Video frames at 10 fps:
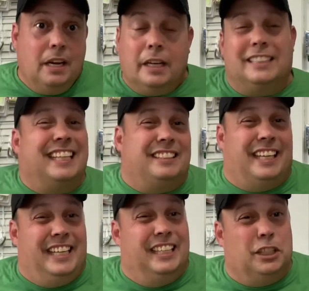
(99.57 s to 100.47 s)
because it has an
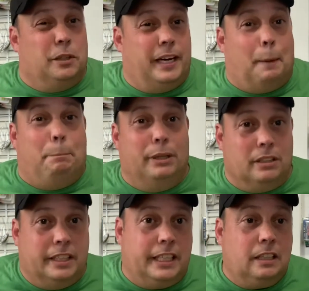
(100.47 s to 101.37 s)
integrated bill
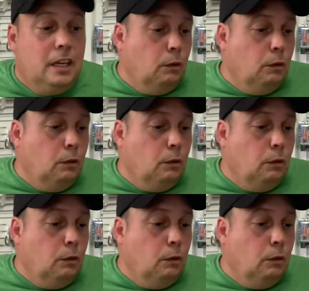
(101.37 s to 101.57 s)
in it.